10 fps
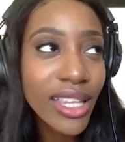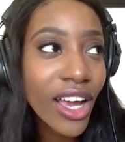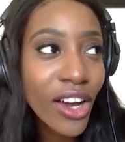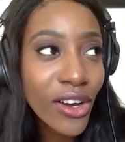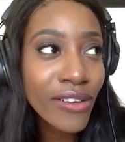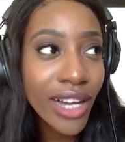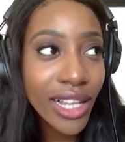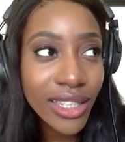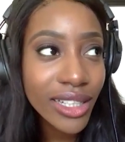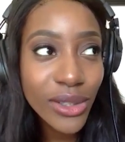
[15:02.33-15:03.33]
like, oh,
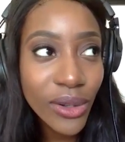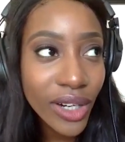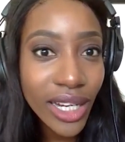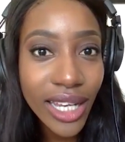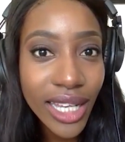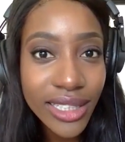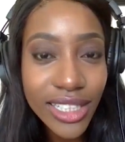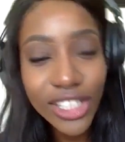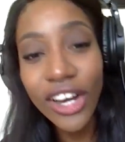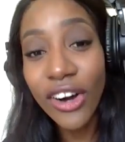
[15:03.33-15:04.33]
valedictorian gets
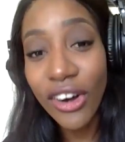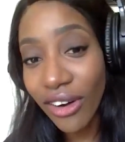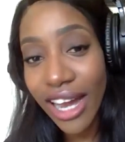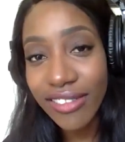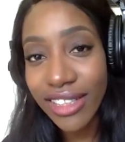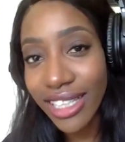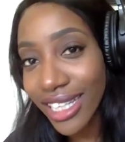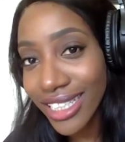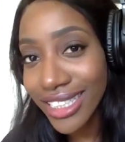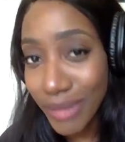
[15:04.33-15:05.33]
into all Ivy
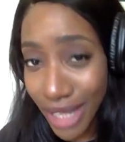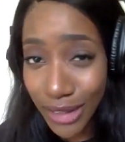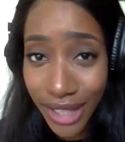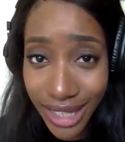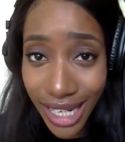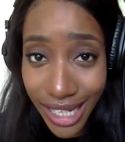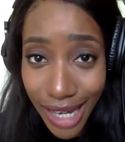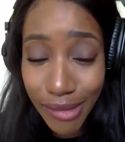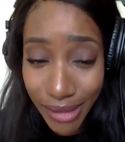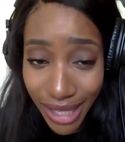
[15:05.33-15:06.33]
Leagues. When I look at that
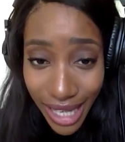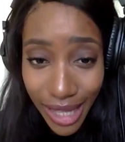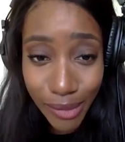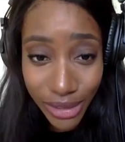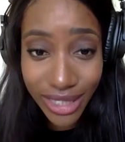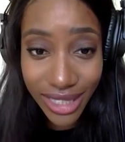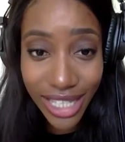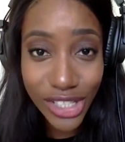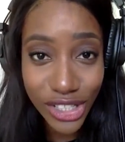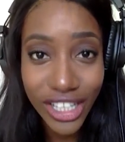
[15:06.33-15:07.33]
name, I'm like, yeah, that person's
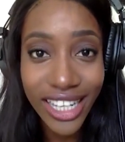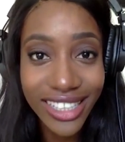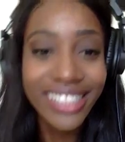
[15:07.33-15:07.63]
Nigerian.